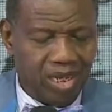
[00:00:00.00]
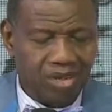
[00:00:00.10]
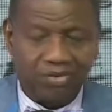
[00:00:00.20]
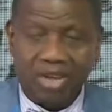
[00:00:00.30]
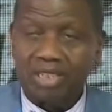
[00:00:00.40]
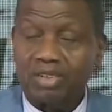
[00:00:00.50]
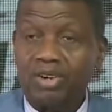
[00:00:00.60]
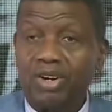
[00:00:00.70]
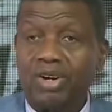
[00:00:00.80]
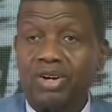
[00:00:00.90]
In fact,
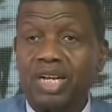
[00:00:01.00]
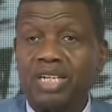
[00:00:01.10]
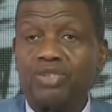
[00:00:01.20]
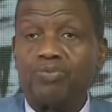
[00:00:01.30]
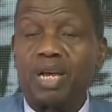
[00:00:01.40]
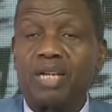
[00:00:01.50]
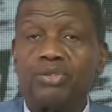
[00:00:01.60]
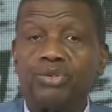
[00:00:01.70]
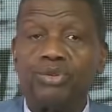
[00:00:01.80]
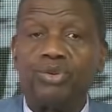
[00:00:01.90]
God
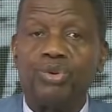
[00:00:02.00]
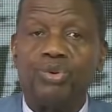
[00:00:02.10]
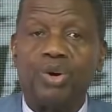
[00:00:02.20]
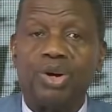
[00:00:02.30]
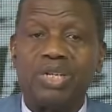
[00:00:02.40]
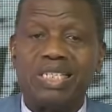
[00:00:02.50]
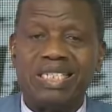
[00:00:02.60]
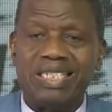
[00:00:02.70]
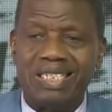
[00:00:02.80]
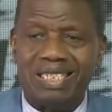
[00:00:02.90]
expects you to work
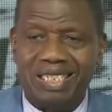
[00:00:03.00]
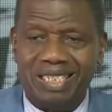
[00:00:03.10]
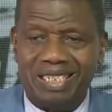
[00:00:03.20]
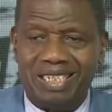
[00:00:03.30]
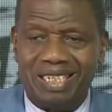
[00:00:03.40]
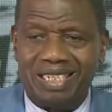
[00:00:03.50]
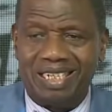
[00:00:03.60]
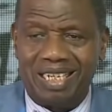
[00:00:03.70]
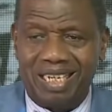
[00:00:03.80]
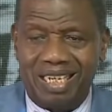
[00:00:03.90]

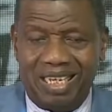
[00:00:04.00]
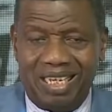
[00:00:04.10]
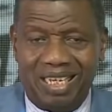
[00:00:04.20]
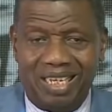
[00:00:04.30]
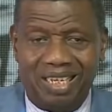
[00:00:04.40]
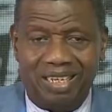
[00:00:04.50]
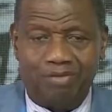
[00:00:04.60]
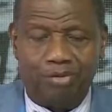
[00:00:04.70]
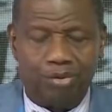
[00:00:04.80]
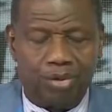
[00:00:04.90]
diligently
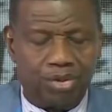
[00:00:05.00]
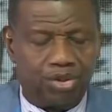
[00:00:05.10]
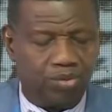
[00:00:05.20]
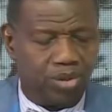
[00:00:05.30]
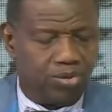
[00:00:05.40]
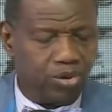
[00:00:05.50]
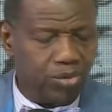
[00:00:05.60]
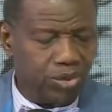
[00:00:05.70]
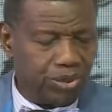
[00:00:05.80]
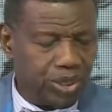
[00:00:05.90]
if you want to be
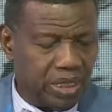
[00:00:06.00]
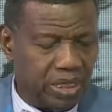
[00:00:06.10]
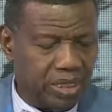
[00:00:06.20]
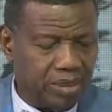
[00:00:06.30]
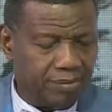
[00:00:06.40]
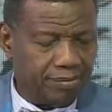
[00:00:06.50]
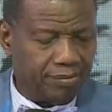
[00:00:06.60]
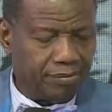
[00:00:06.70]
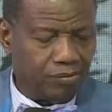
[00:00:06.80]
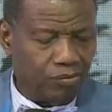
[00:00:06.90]
promoted.
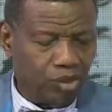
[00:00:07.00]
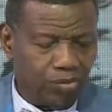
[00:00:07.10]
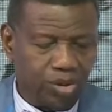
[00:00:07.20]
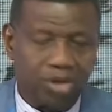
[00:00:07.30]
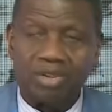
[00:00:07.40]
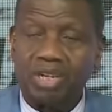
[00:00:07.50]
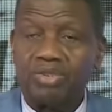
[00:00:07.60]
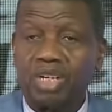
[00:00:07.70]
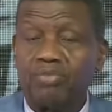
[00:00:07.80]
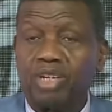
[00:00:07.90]

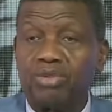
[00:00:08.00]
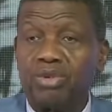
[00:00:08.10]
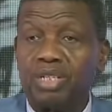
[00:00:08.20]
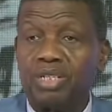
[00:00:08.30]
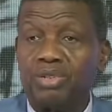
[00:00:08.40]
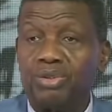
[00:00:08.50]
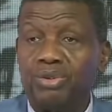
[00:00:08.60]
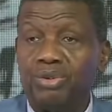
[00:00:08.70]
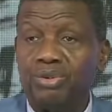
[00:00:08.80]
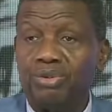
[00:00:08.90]
Proverbs chapter
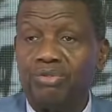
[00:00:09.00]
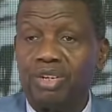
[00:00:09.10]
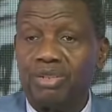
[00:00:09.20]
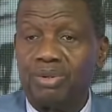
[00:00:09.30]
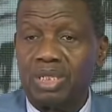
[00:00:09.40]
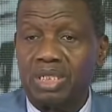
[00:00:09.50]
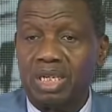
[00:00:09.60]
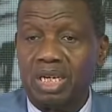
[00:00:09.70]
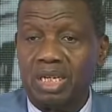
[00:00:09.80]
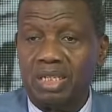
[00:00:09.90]
22, verse
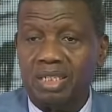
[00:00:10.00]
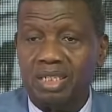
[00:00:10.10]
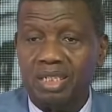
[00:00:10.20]
29.